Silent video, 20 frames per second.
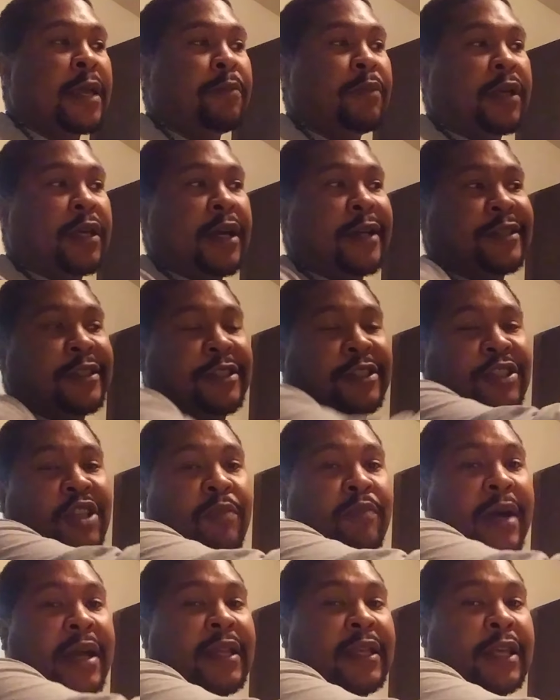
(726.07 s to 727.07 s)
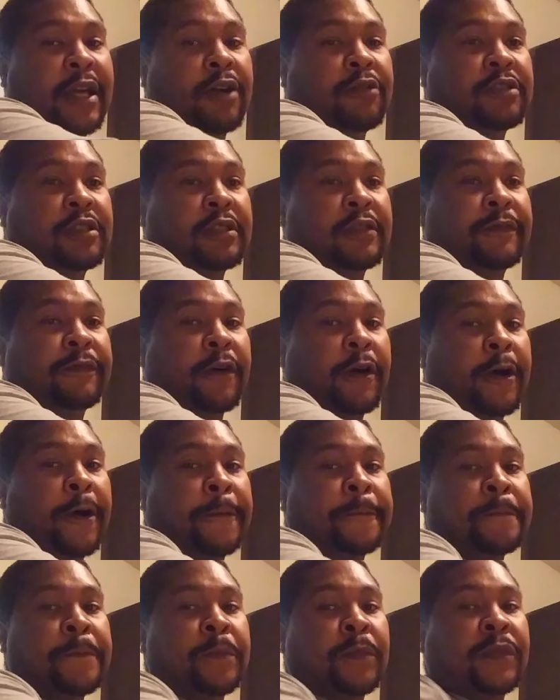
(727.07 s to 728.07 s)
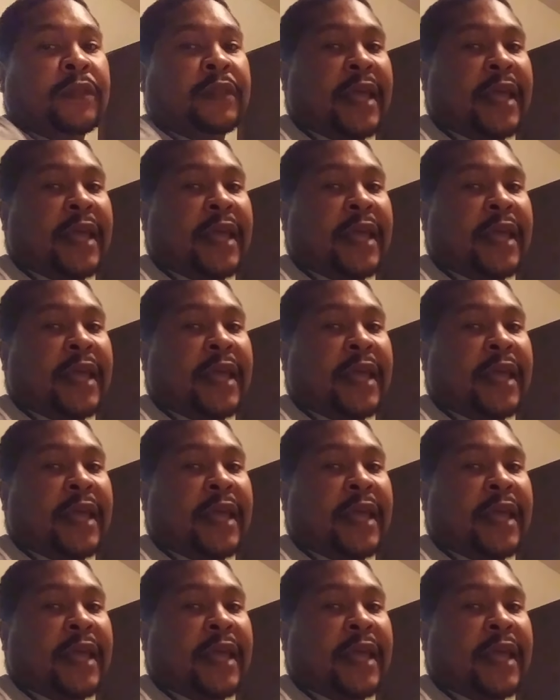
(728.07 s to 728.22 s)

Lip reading: because it's somebody else's fault,